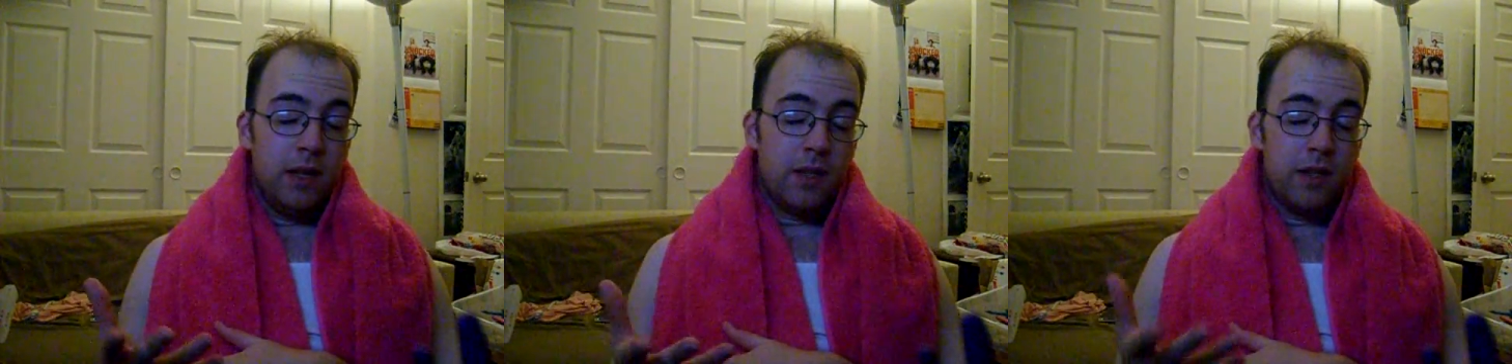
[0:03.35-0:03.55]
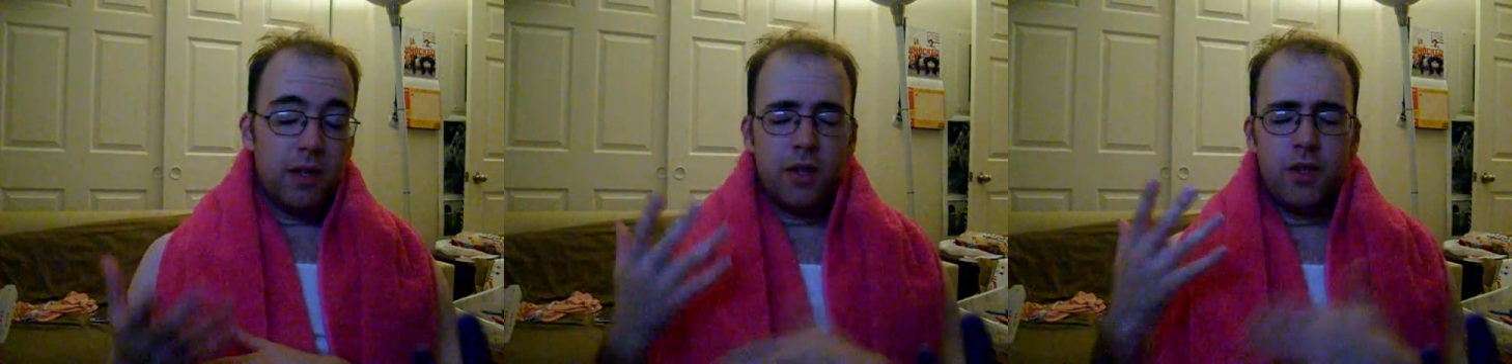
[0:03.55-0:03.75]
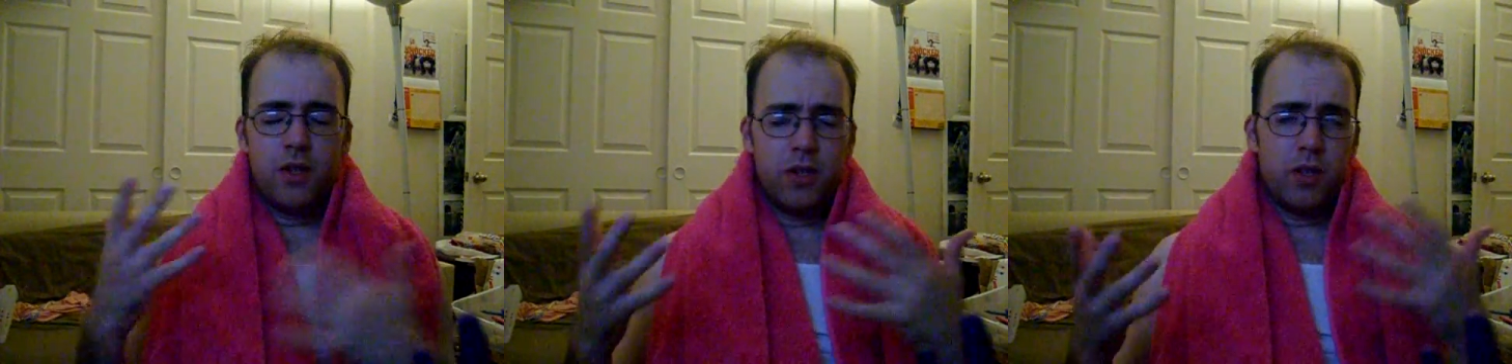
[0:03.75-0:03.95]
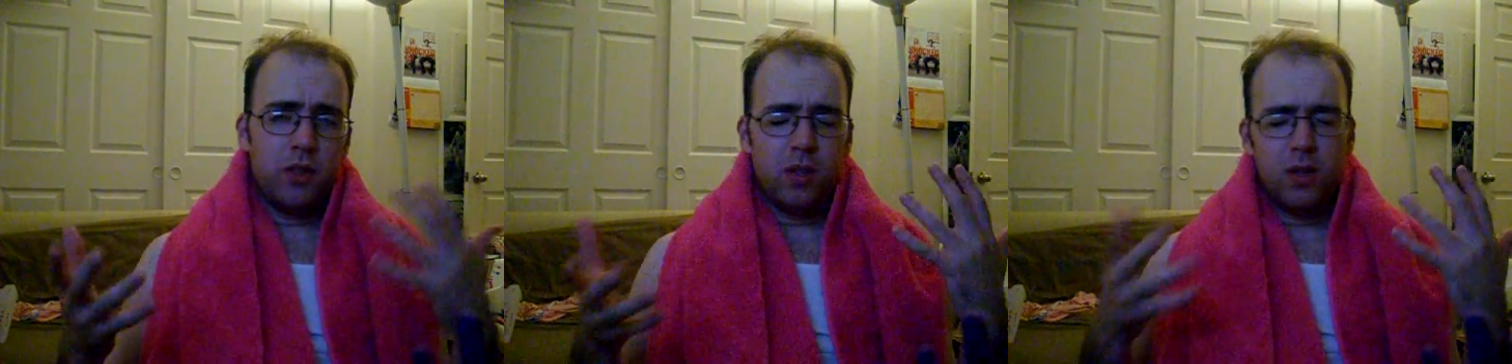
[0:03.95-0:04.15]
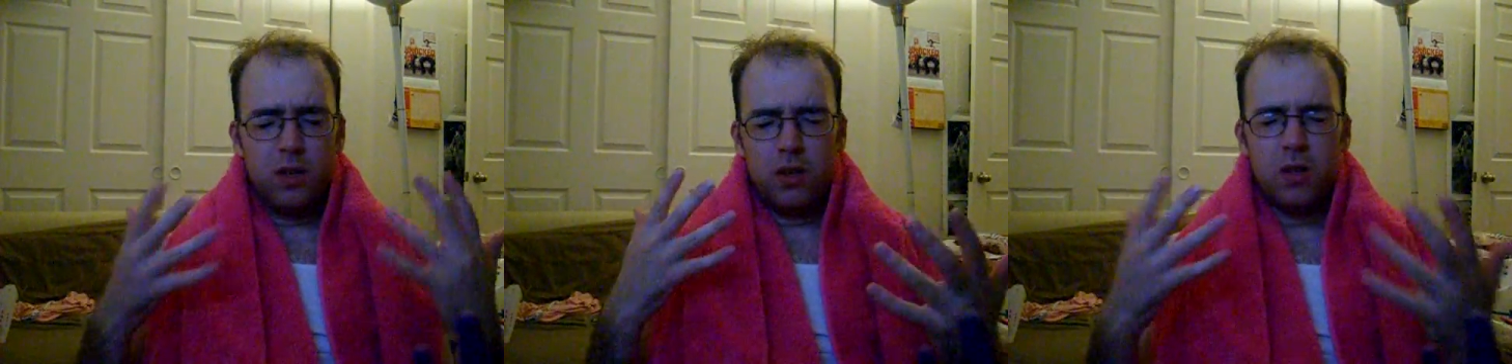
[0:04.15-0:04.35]
such a
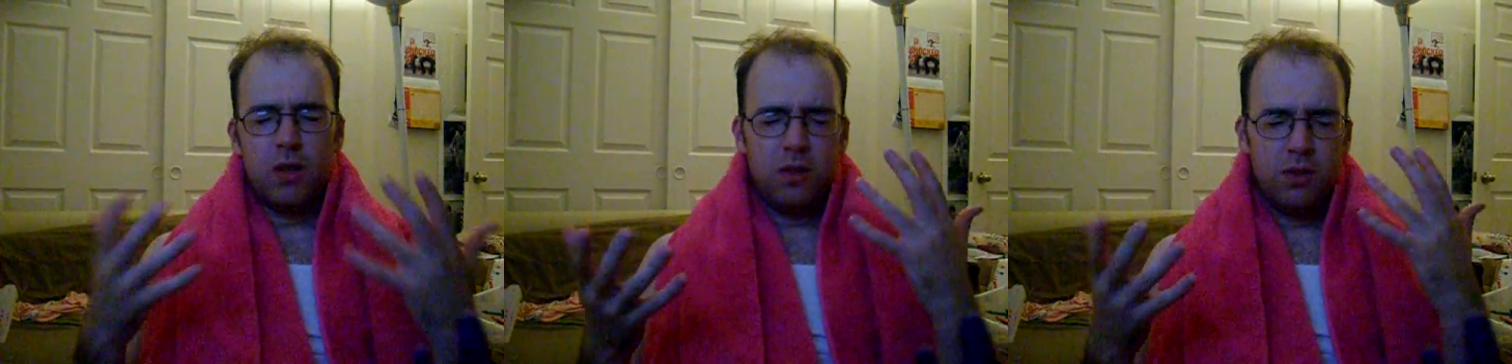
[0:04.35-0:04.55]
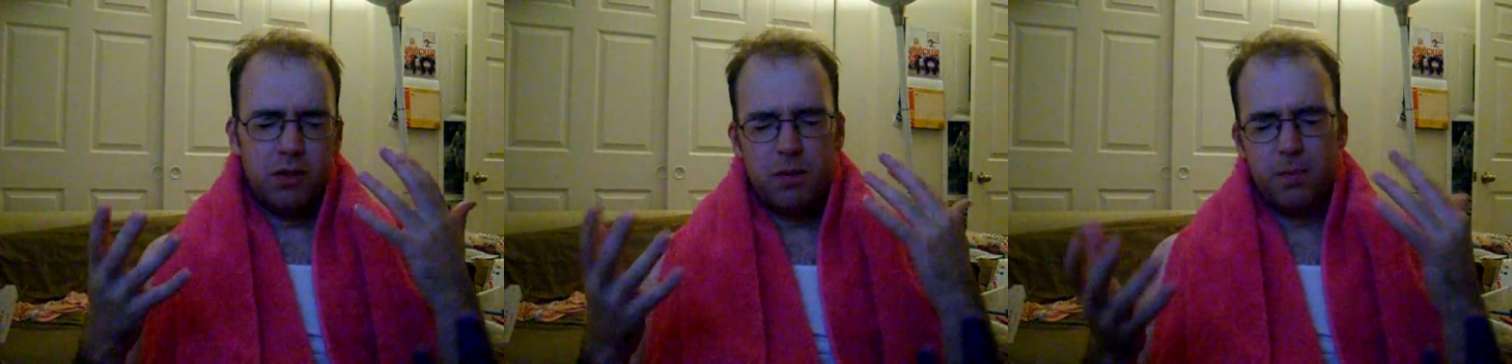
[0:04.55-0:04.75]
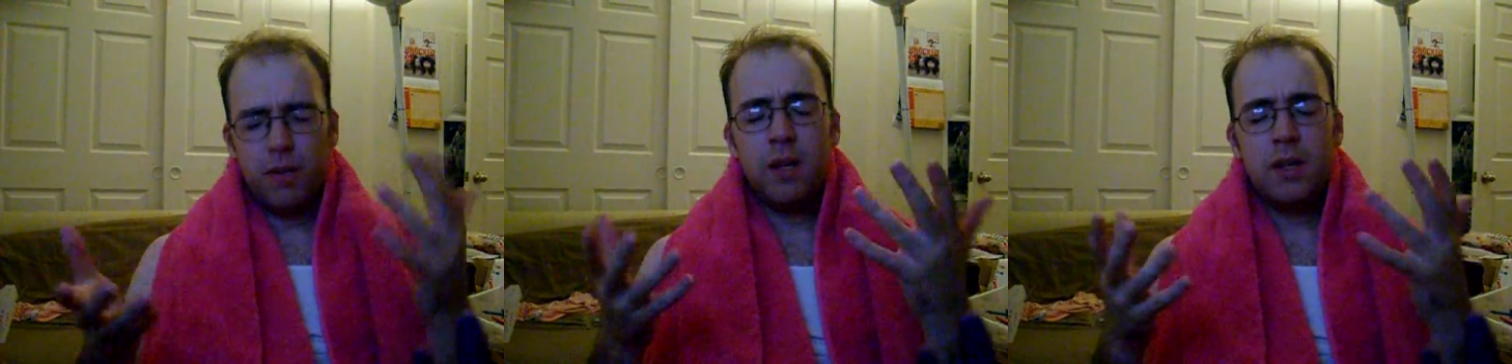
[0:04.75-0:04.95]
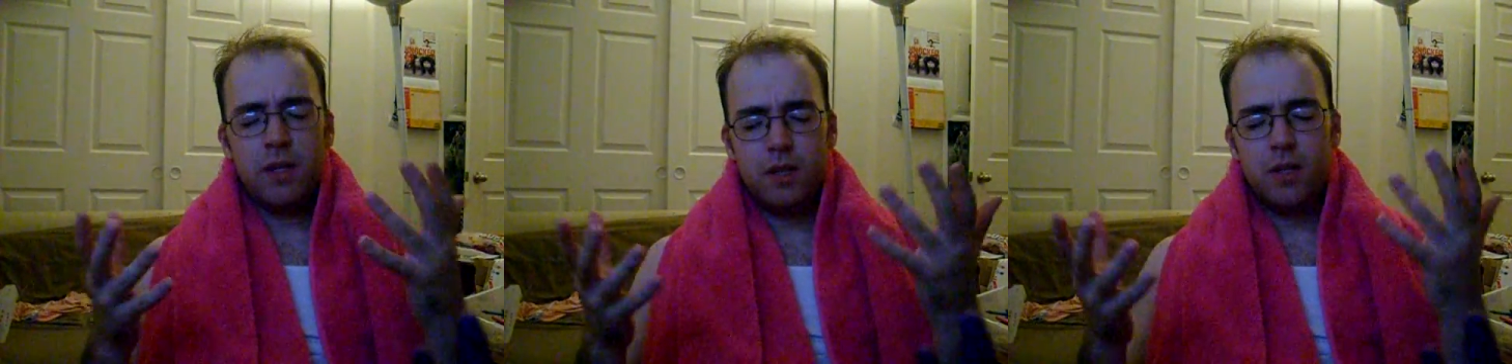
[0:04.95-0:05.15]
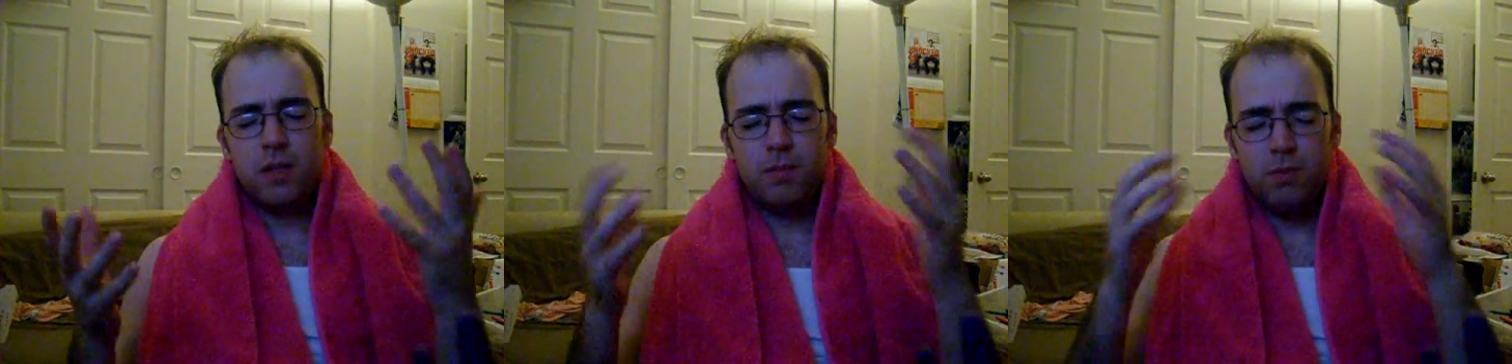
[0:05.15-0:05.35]
long
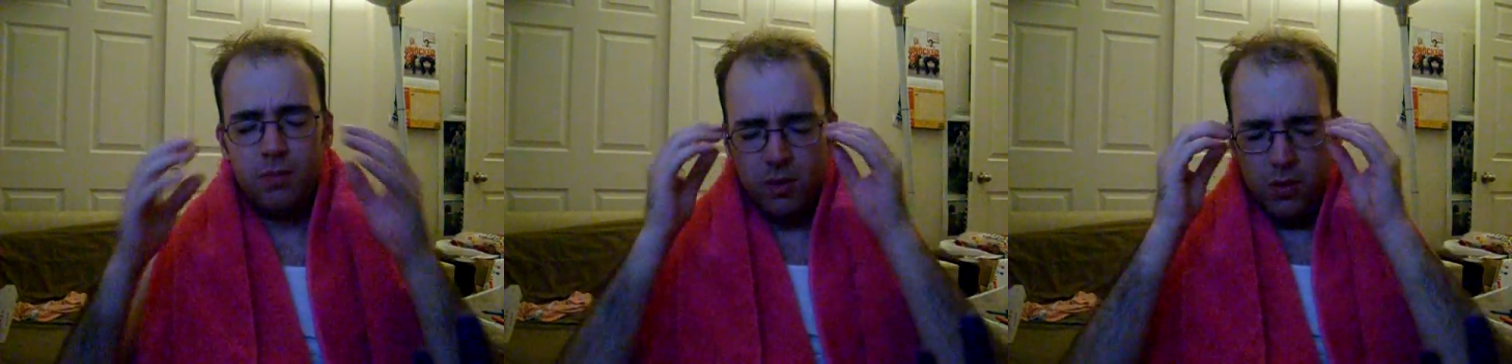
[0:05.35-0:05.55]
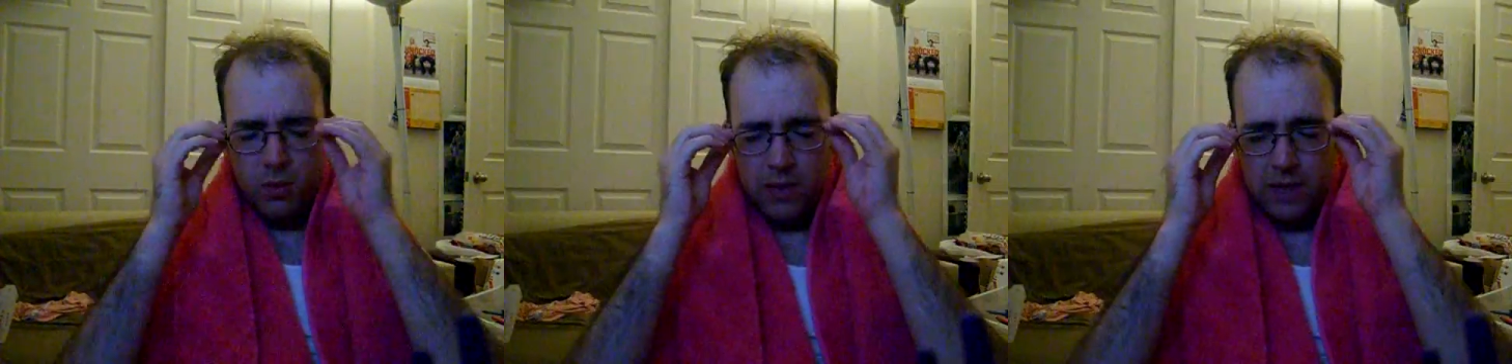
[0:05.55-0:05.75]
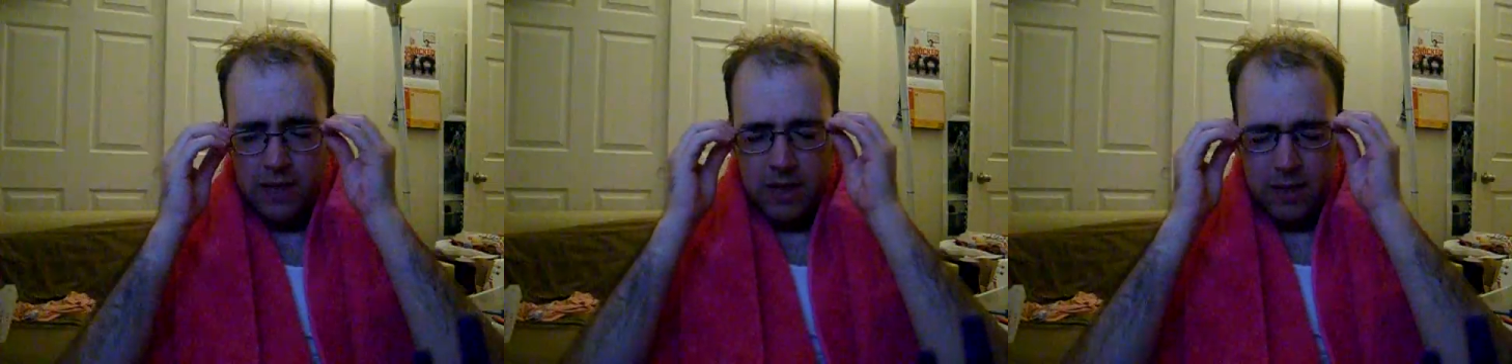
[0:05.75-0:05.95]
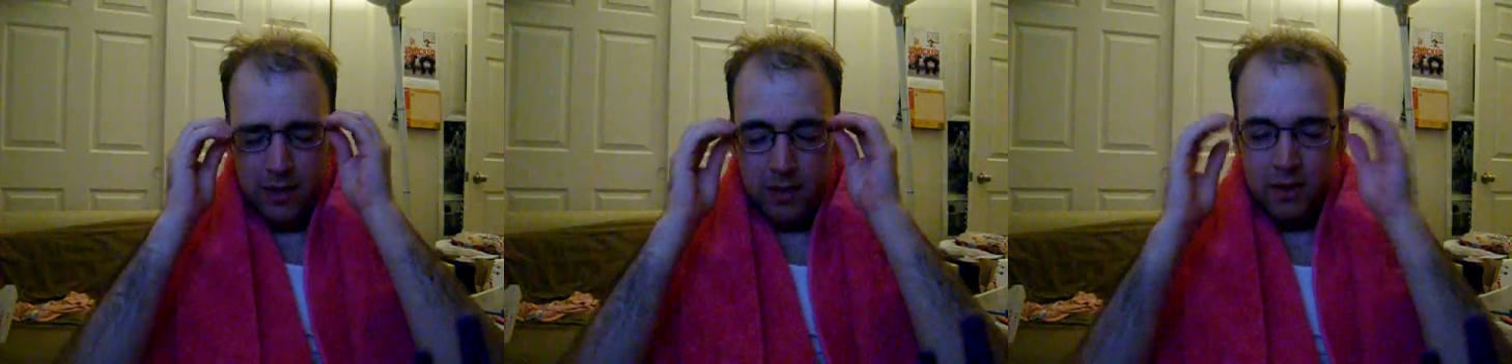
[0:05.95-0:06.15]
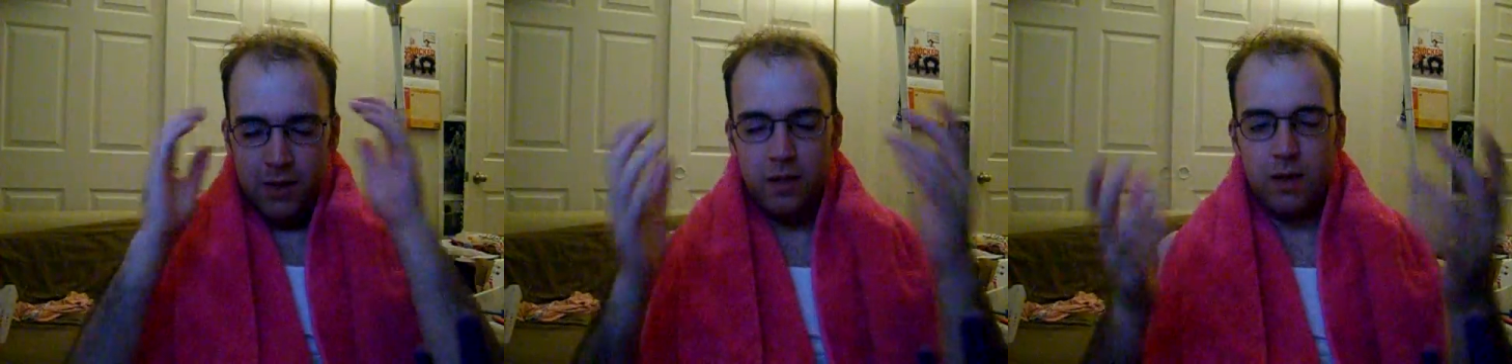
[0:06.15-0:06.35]
space
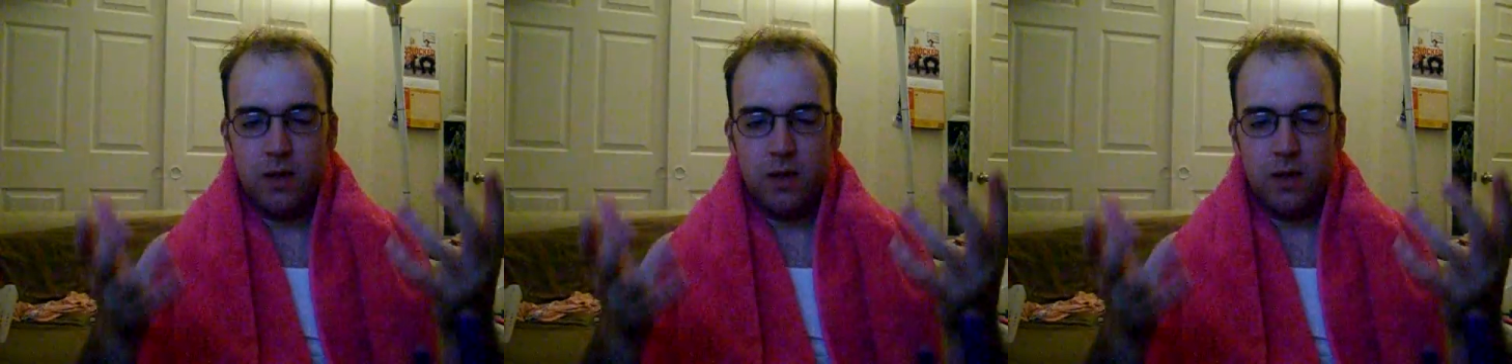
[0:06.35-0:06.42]
between,